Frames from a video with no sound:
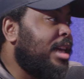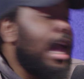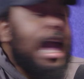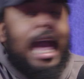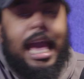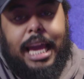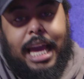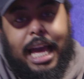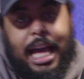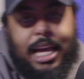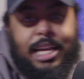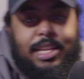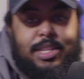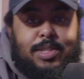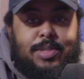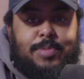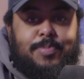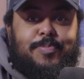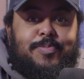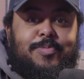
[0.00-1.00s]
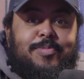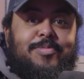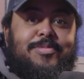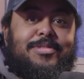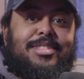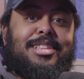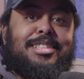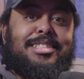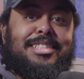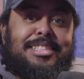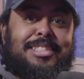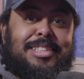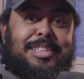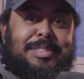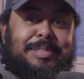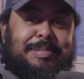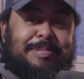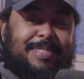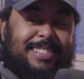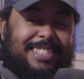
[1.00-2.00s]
hey, guys, this is the small